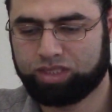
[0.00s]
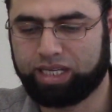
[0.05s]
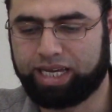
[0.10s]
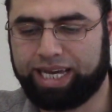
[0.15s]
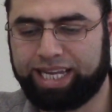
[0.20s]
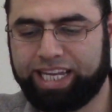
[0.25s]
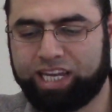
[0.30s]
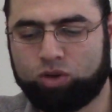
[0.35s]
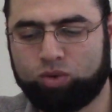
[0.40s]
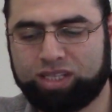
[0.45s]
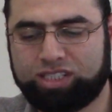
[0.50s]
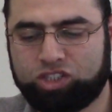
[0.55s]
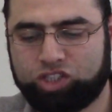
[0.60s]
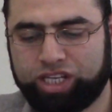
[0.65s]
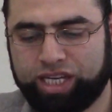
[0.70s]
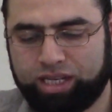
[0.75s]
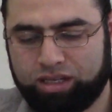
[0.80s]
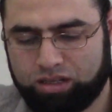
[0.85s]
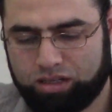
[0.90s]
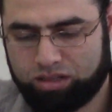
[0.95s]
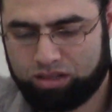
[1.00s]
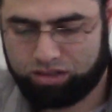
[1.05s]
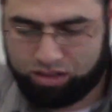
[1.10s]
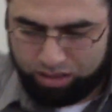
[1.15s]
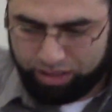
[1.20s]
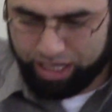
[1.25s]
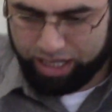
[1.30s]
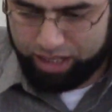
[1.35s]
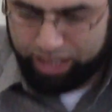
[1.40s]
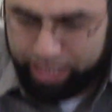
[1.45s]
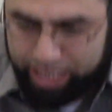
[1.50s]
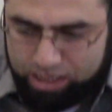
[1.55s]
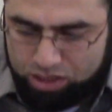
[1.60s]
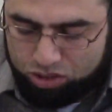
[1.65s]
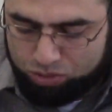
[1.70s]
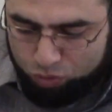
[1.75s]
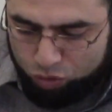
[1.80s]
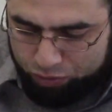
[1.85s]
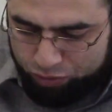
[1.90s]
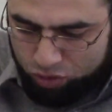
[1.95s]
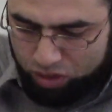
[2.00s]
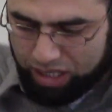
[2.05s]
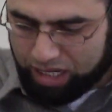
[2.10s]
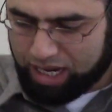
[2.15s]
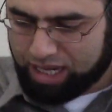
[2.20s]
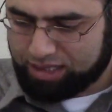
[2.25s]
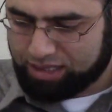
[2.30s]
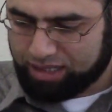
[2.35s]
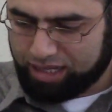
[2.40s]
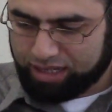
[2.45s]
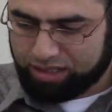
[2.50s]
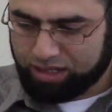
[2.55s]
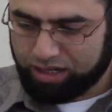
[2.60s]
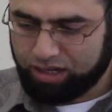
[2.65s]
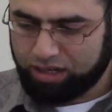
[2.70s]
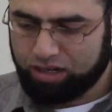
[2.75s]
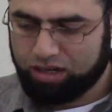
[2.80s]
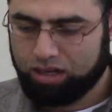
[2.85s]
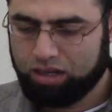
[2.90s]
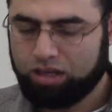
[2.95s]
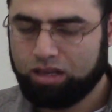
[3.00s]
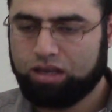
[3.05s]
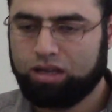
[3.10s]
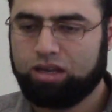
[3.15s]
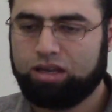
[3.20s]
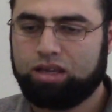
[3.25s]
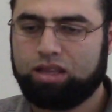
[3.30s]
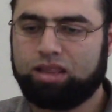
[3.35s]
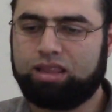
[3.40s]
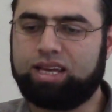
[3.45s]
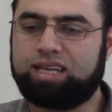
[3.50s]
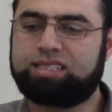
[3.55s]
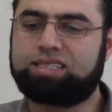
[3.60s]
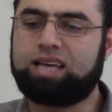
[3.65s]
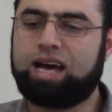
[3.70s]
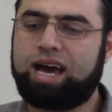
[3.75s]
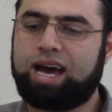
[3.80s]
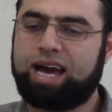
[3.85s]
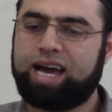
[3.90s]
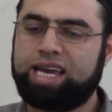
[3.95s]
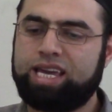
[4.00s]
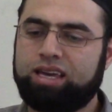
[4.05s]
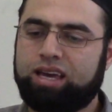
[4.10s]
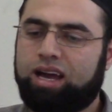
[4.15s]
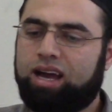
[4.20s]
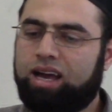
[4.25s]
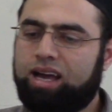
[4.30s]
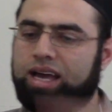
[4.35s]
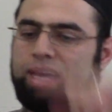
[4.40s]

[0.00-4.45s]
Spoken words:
Any question? Yalla, let's move to the last letter. The Zai.